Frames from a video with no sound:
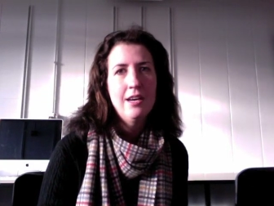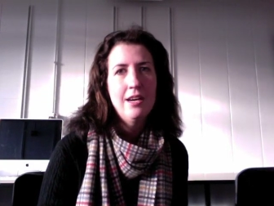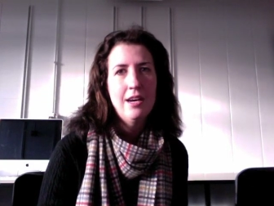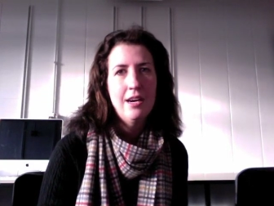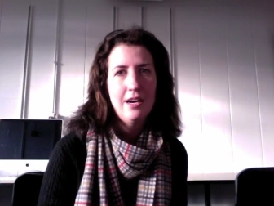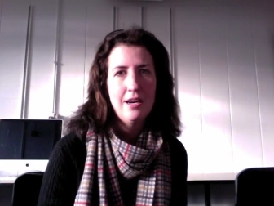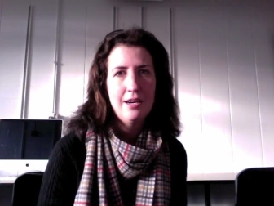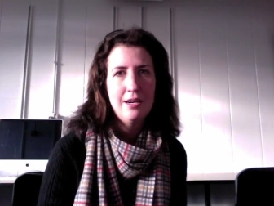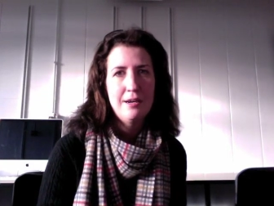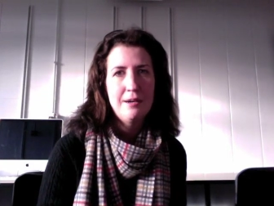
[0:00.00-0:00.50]

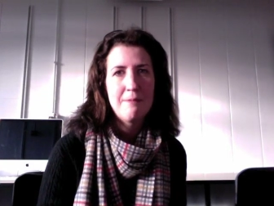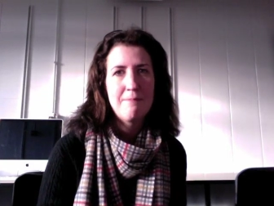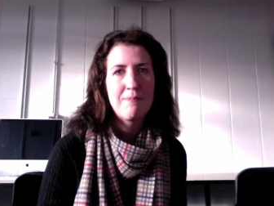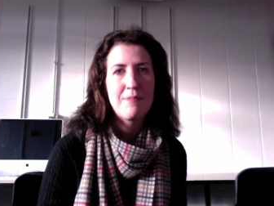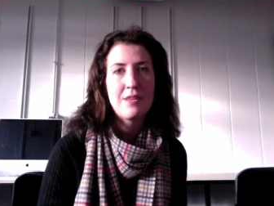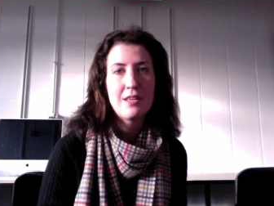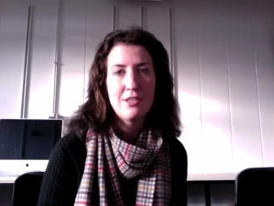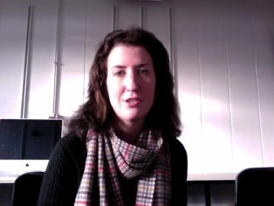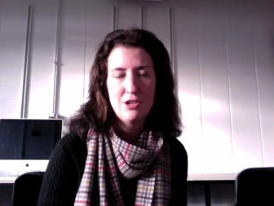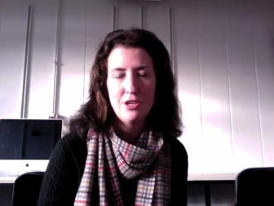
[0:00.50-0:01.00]
uh,
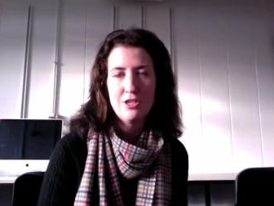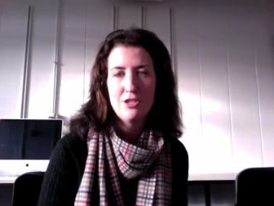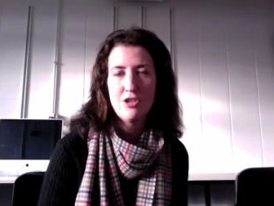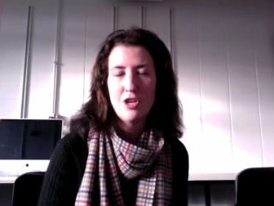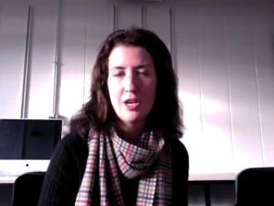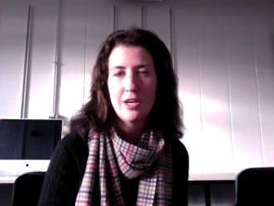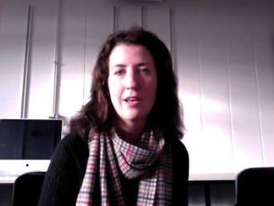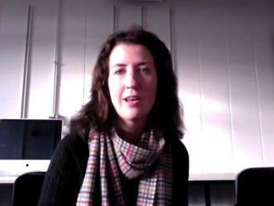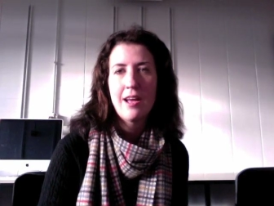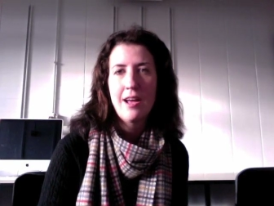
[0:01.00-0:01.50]
a
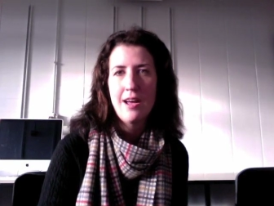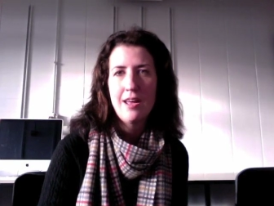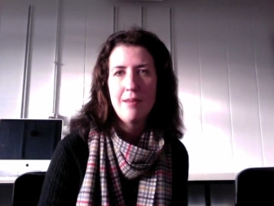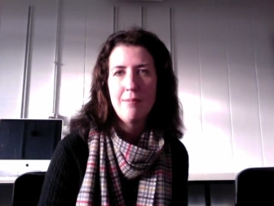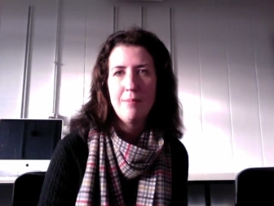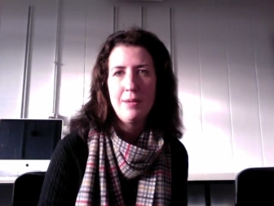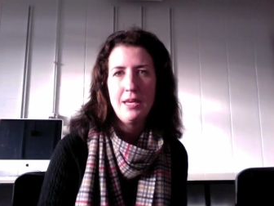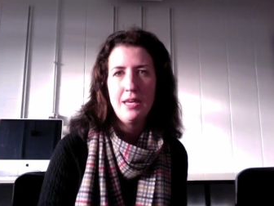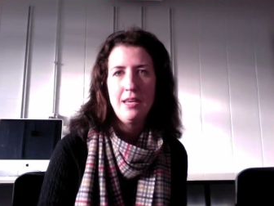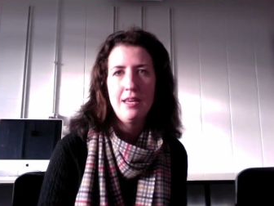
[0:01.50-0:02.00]
strong
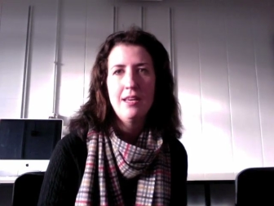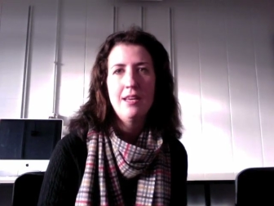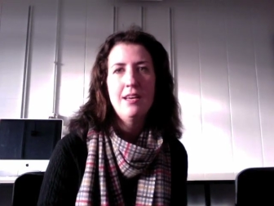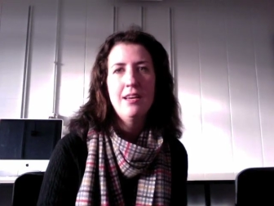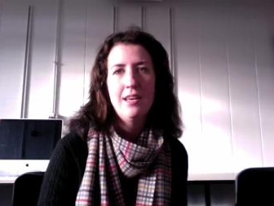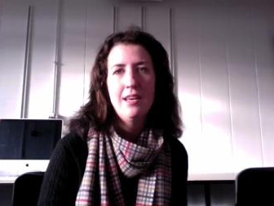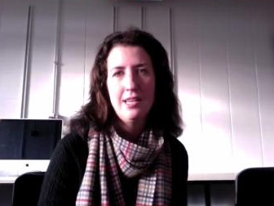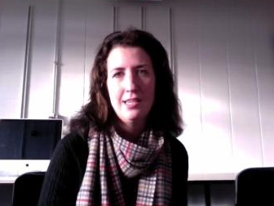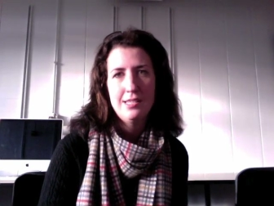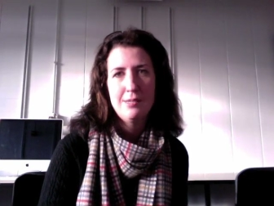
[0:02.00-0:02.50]
economy,
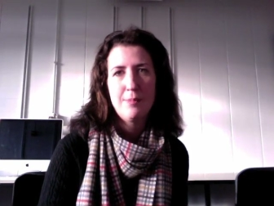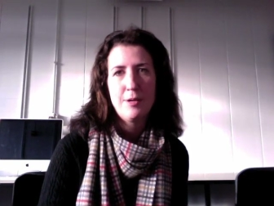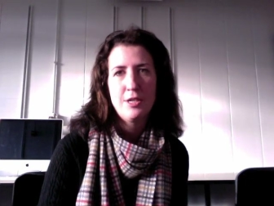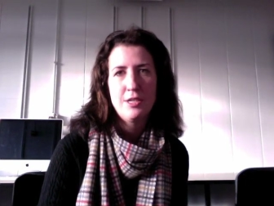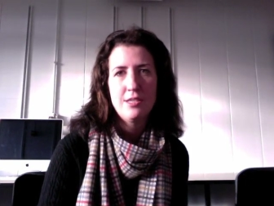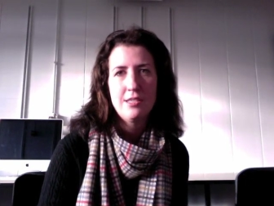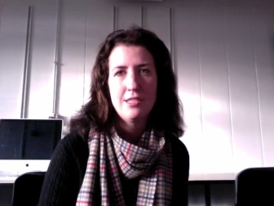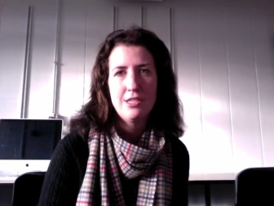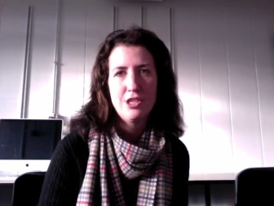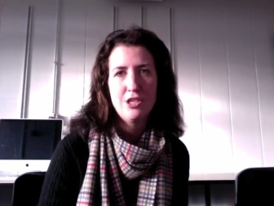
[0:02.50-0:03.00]
and smart
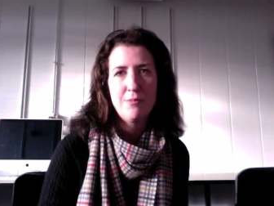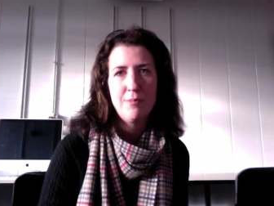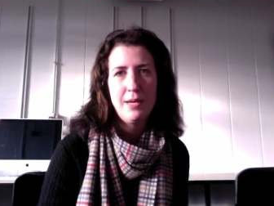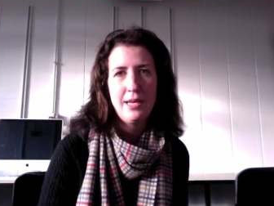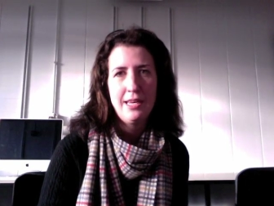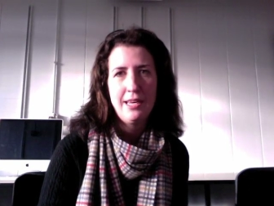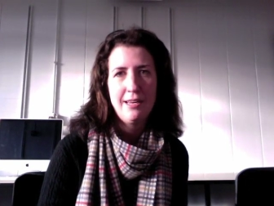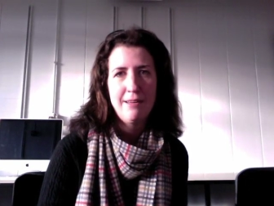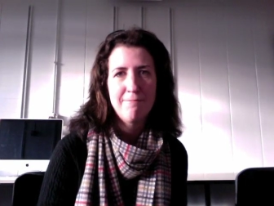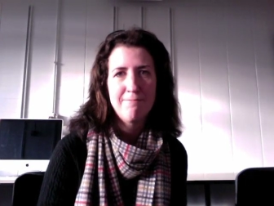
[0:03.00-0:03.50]
decision
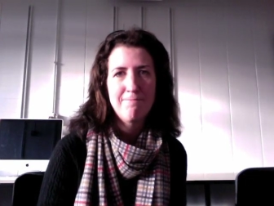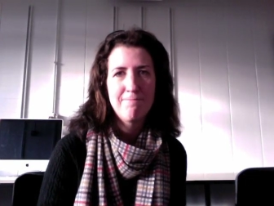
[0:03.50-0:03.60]
making.